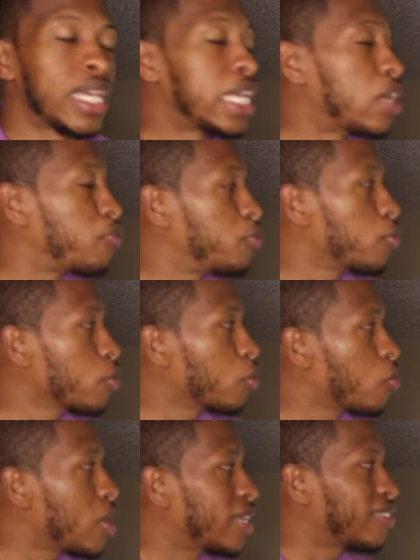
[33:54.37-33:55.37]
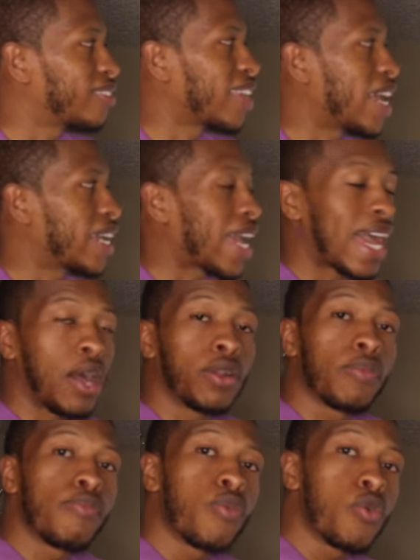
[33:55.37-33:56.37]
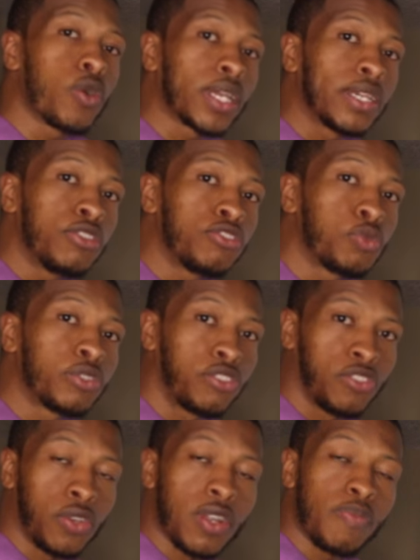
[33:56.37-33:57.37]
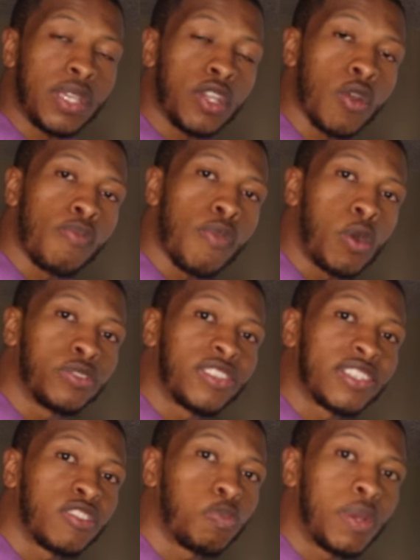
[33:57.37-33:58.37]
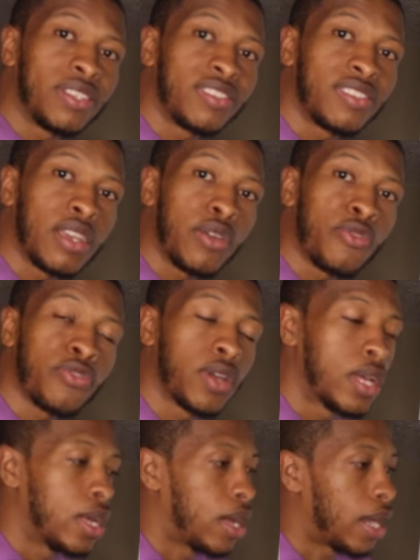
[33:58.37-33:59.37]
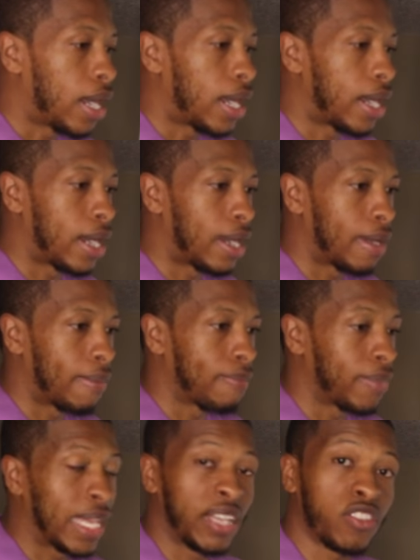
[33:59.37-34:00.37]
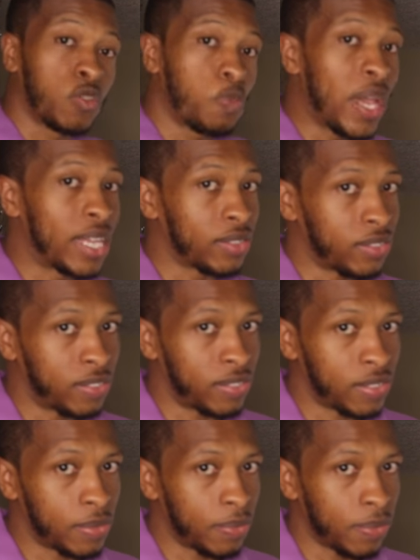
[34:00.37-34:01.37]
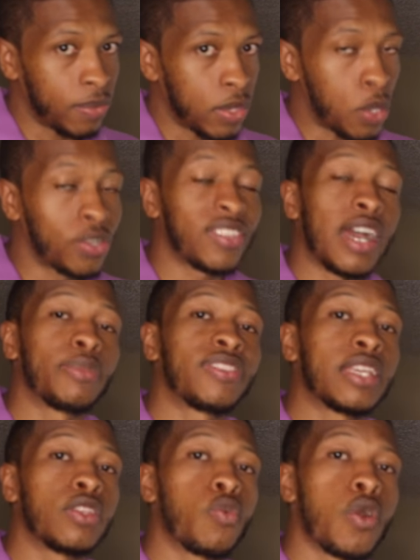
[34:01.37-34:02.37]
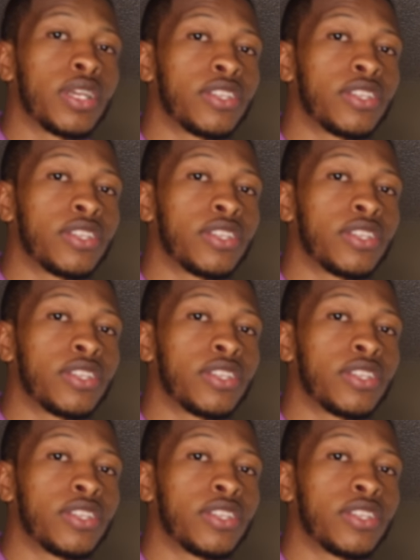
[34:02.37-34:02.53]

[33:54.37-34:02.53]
if you're going to take out a mortgage, which is going to be your most expensive expense, notice how I'm saying the word